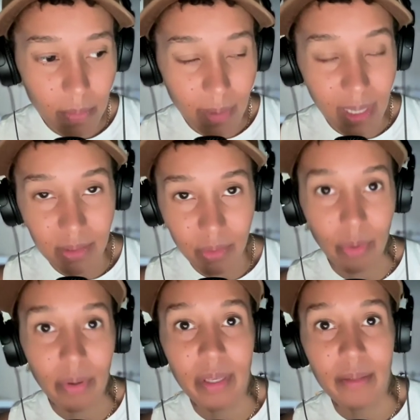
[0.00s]
my
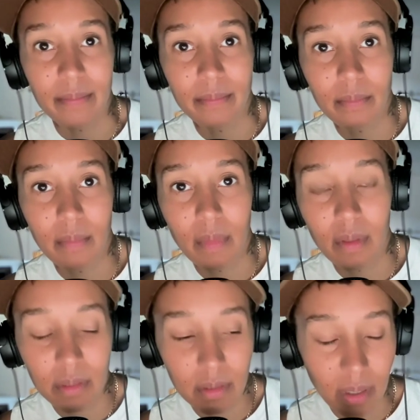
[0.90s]
story,
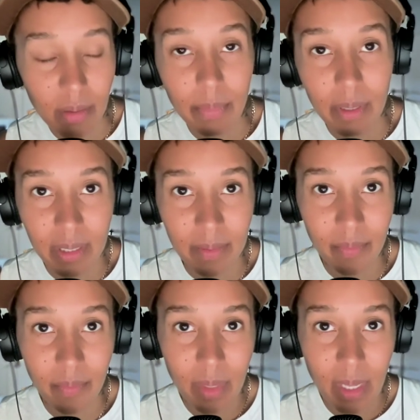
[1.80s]
the start
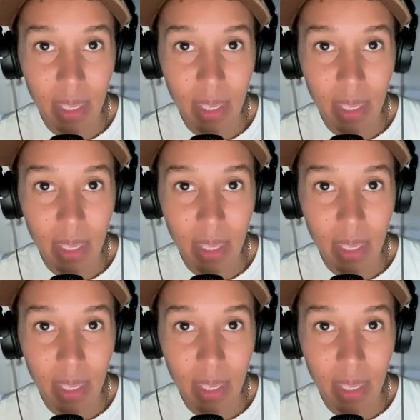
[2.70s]
button.